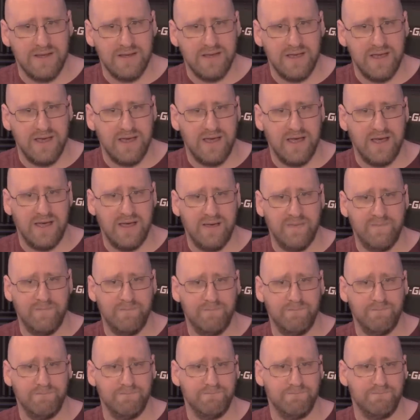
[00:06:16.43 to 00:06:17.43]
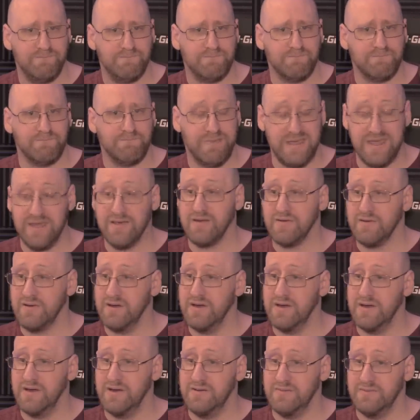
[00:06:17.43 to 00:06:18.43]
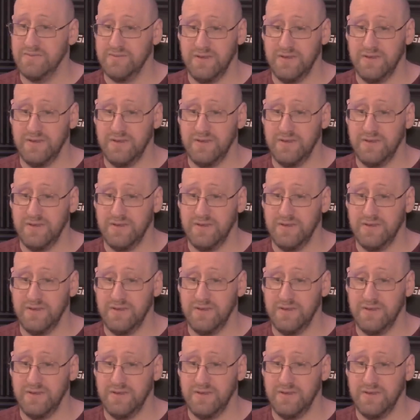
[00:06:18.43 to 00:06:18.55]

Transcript: um, being, uh,